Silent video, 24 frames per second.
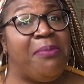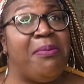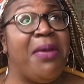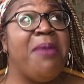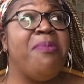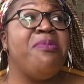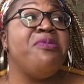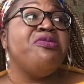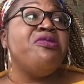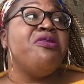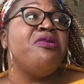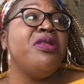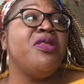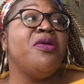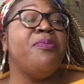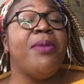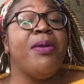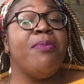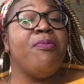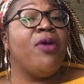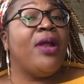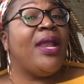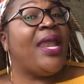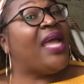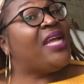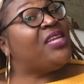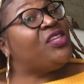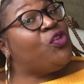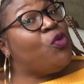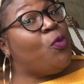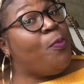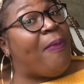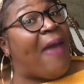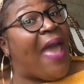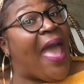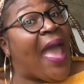Maybe they're a little bit more like
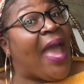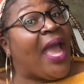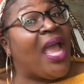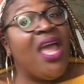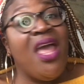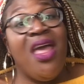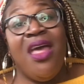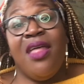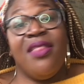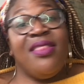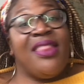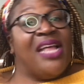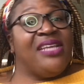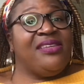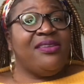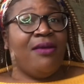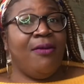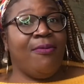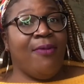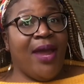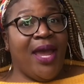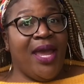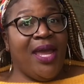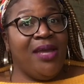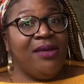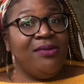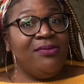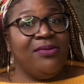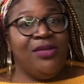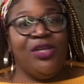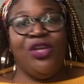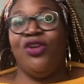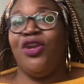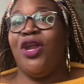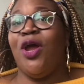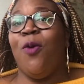two pack. That's alright right,
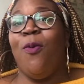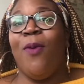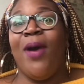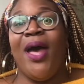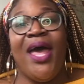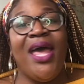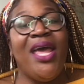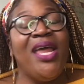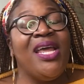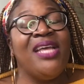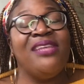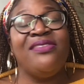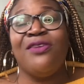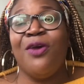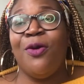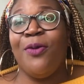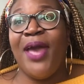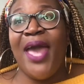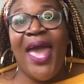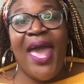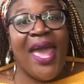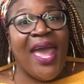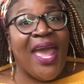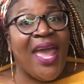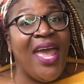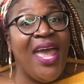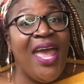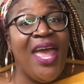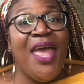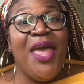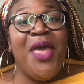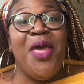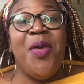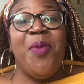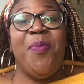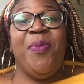you know what? It's okay.
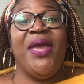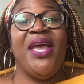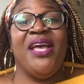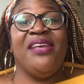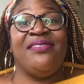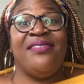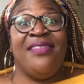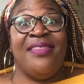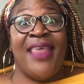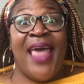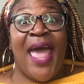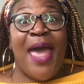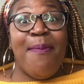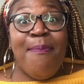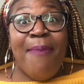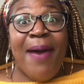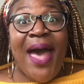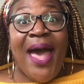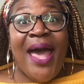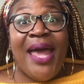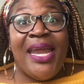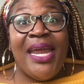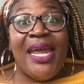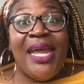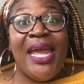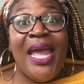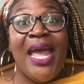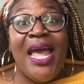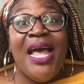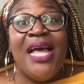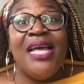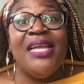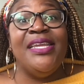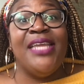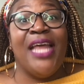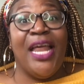Because that body
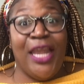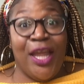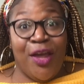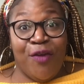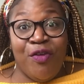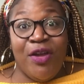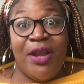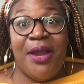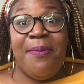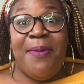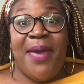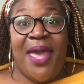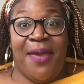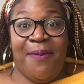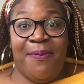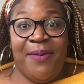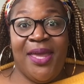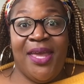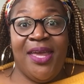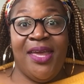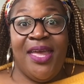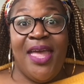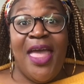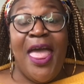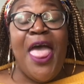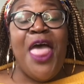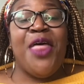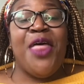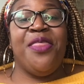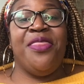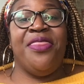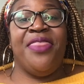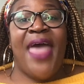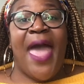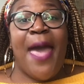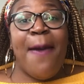delivered a baby.
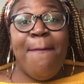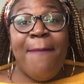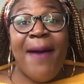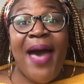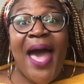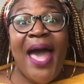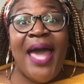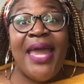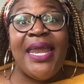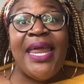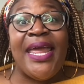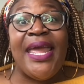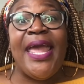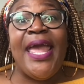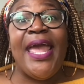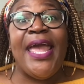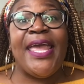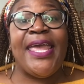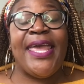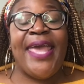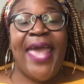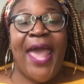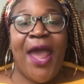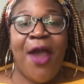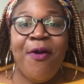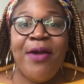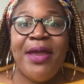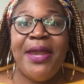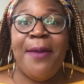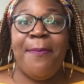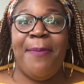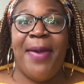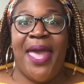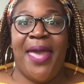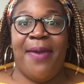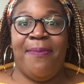That body carried
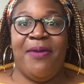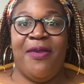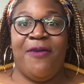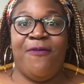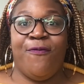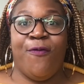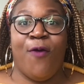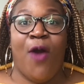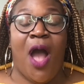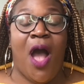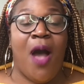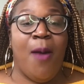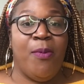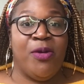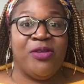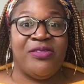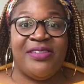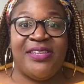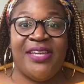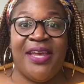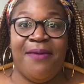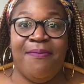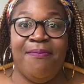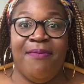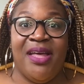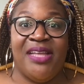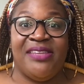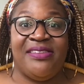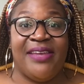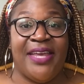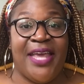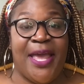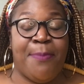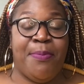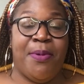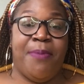a baby for almost 10 months
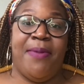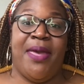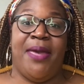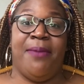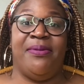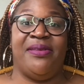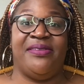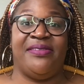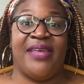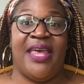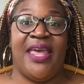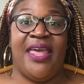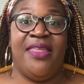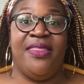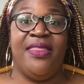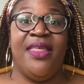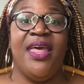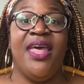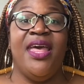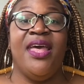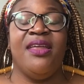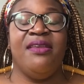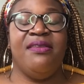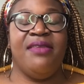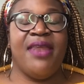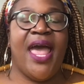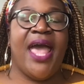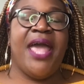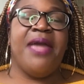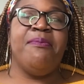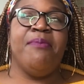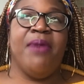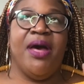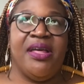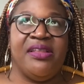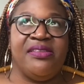and kept a baby safe.
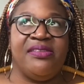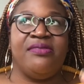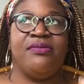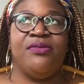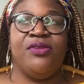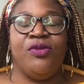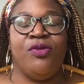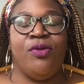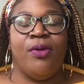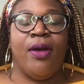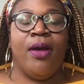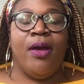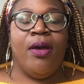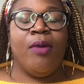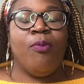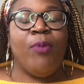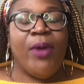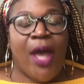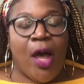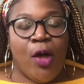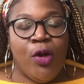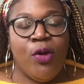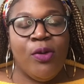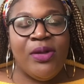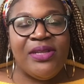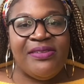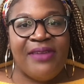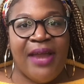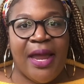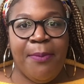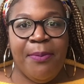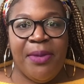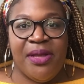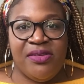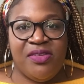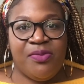Nine months. You, we all know it's
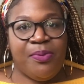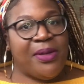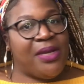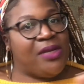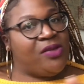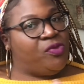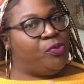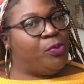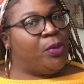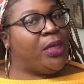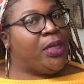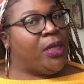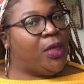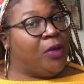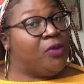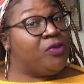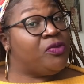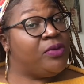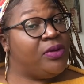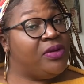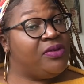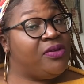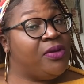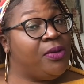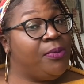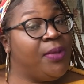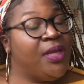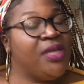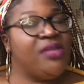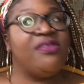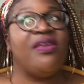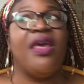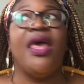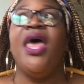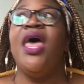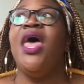nine months, but it's really closer to 10
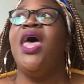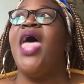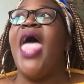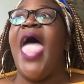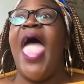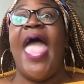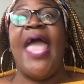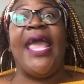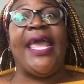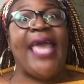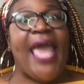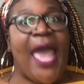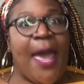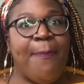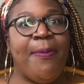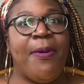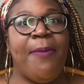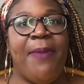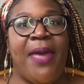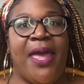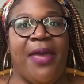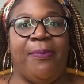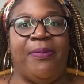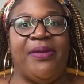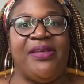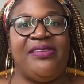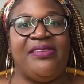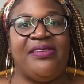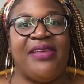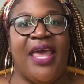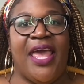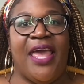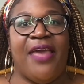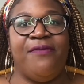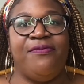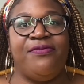months. And kept a baby
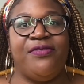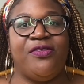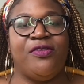safe.